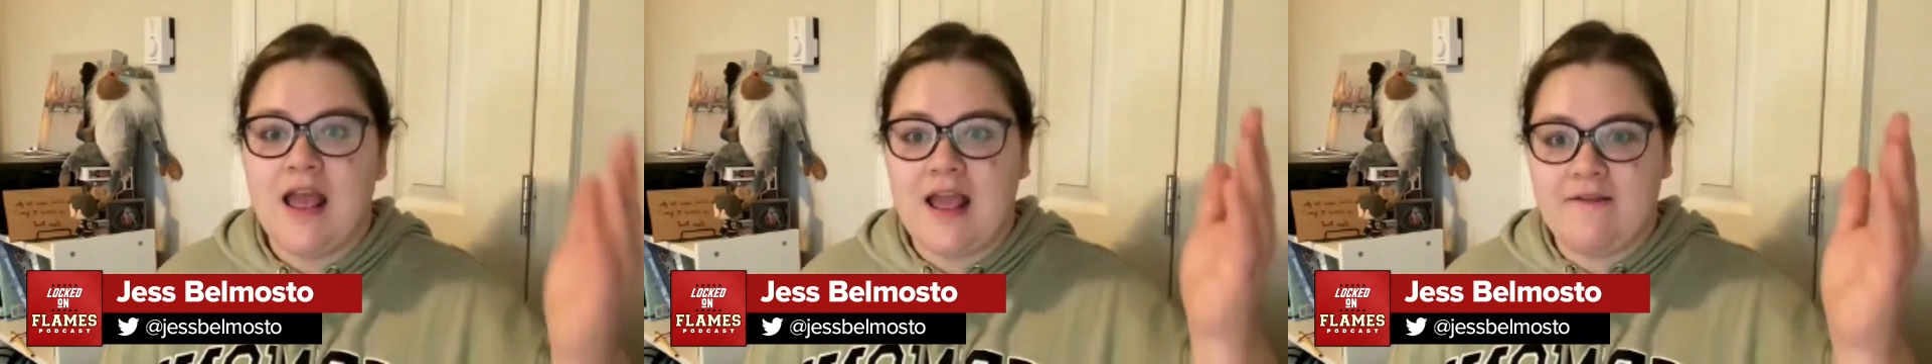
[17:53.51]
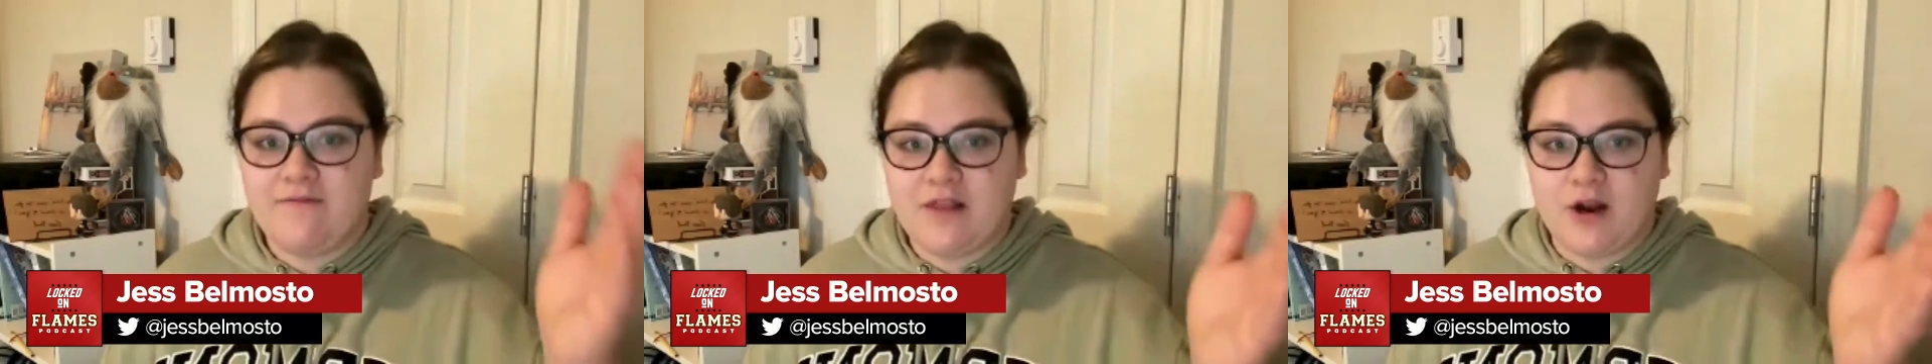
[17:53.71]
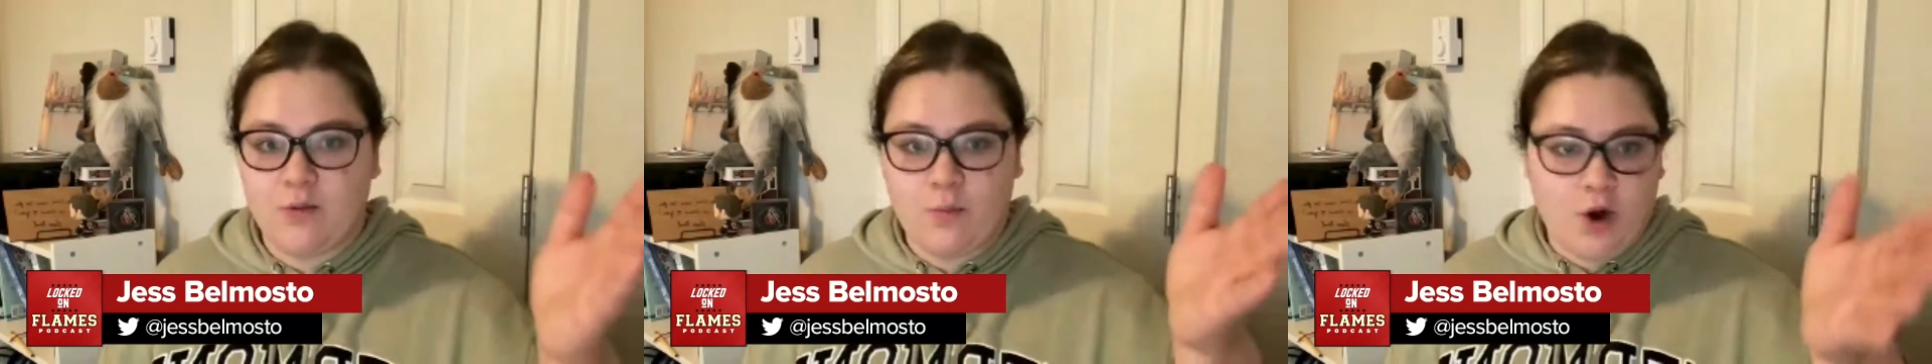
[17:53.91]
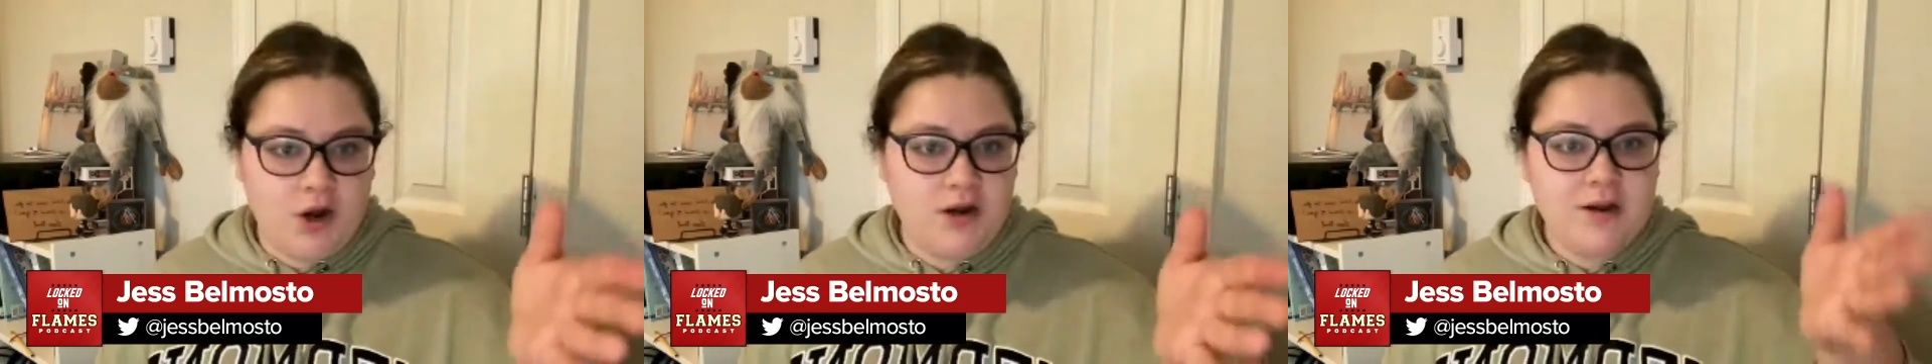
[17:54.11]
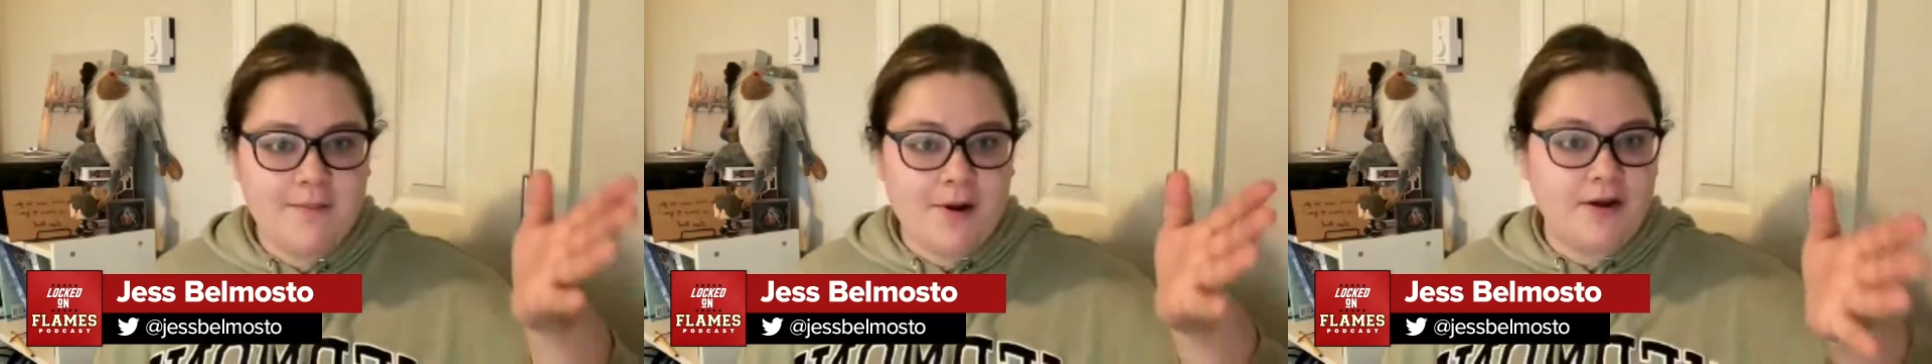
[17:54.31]
If they're
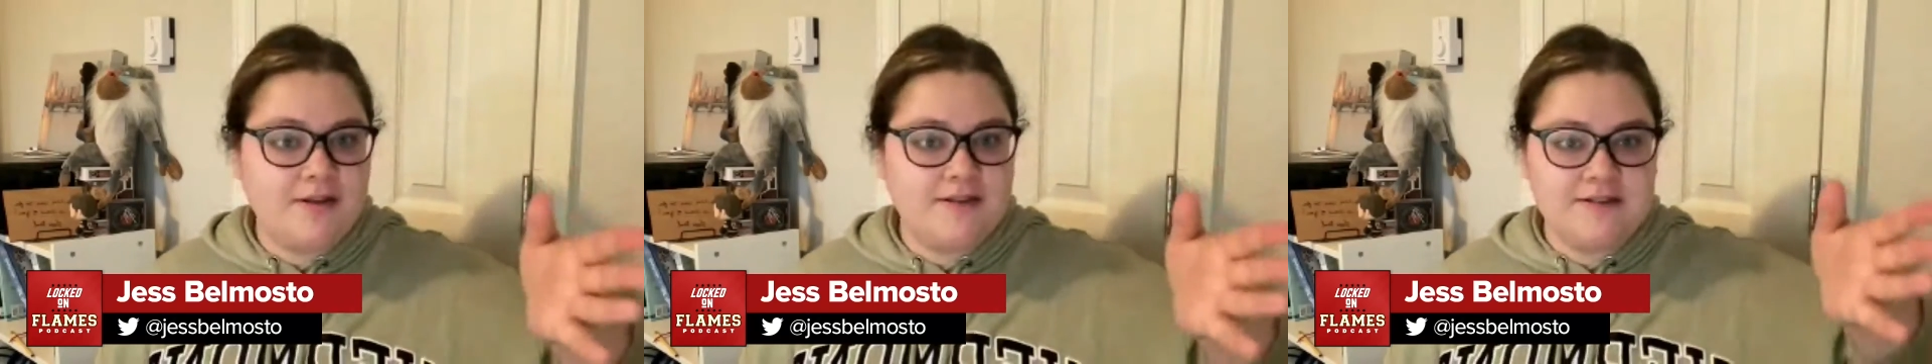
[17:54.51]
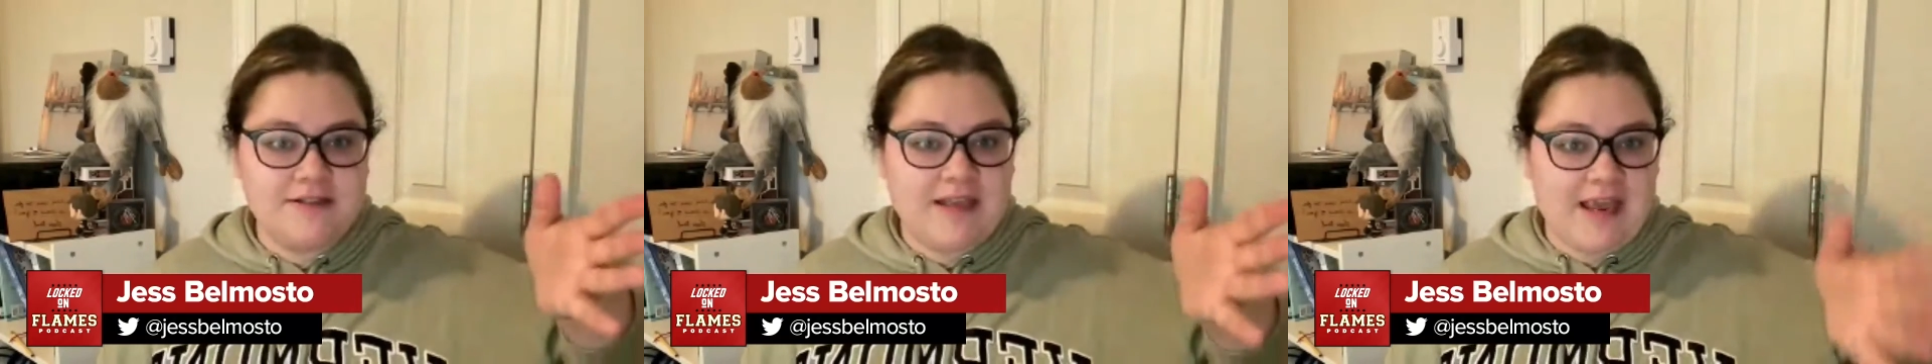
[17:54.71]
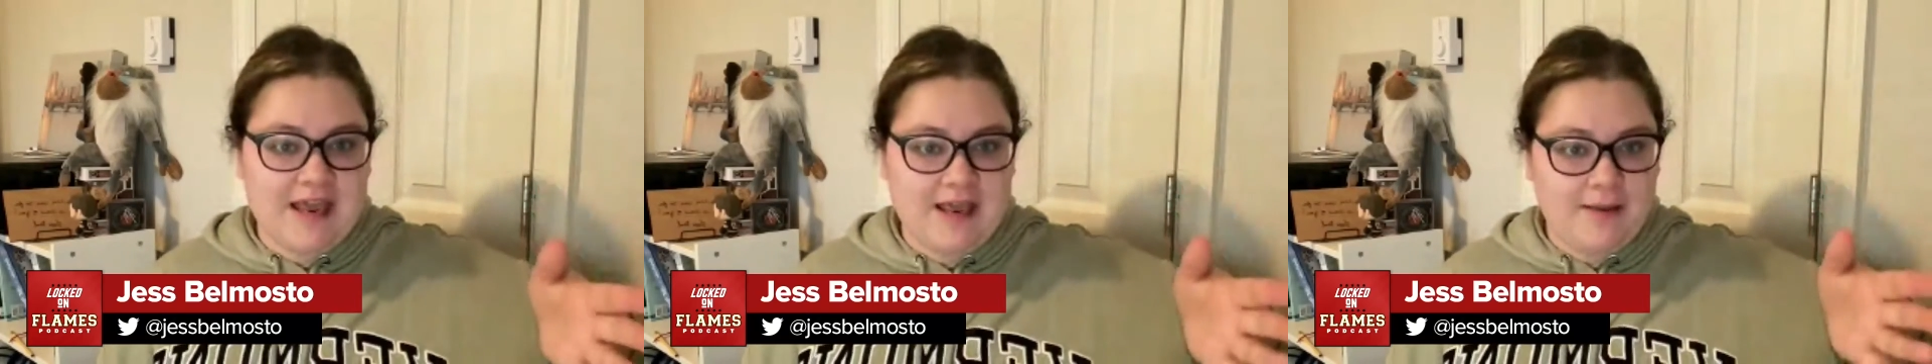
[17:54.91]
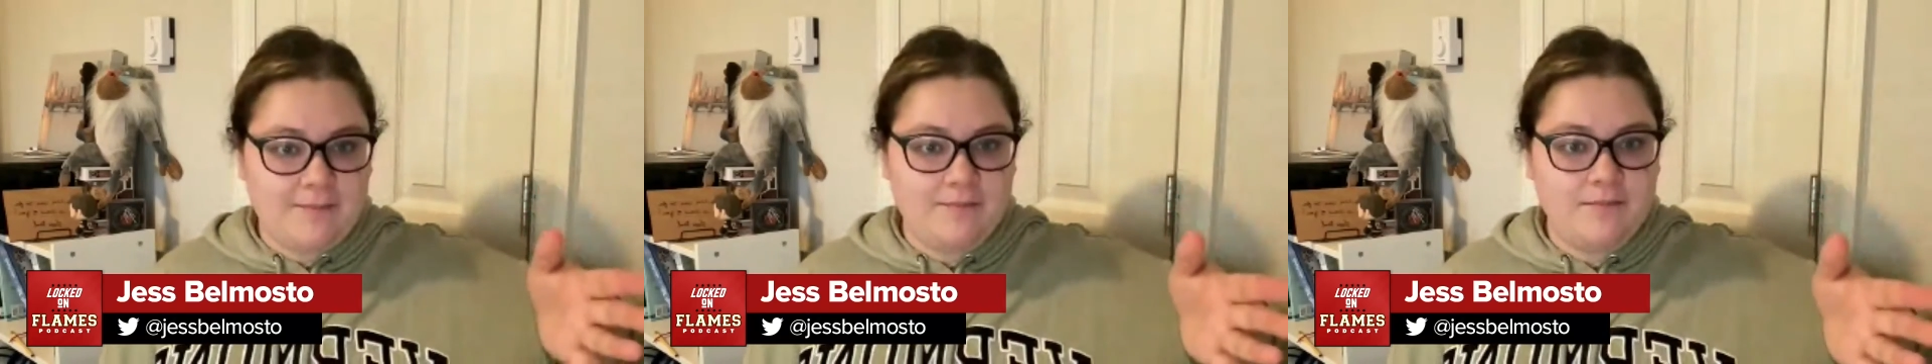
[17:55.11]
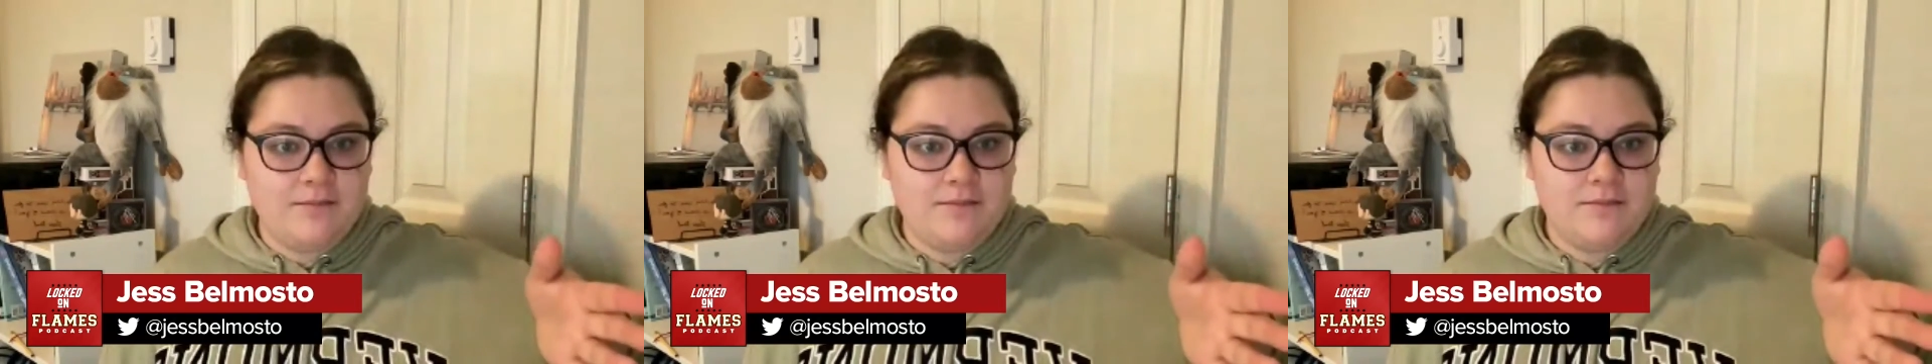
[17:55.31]
worried about his
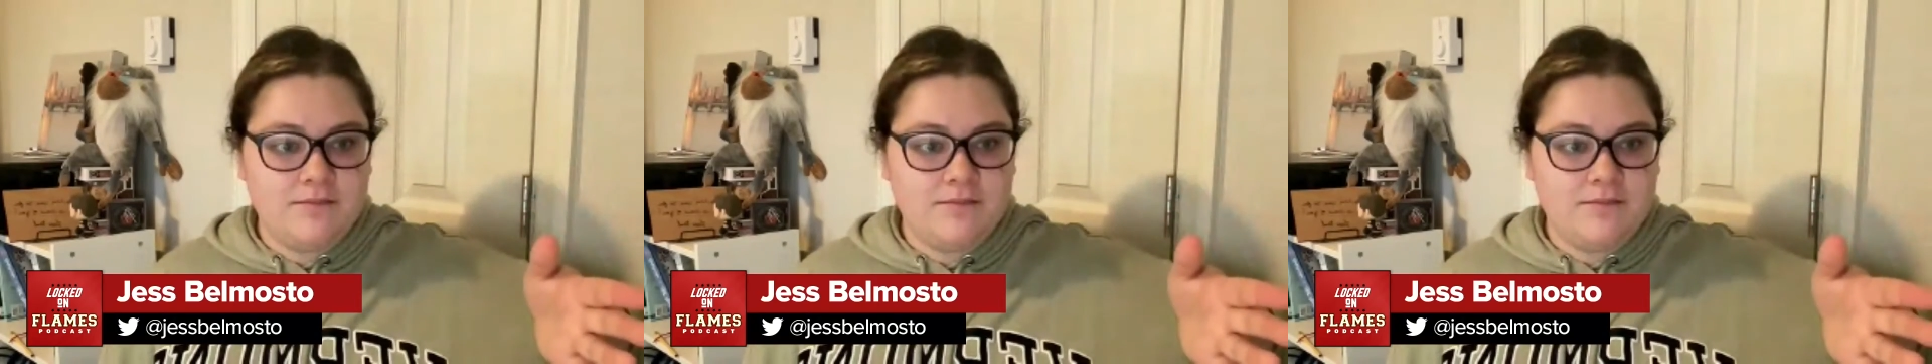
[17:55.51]
game,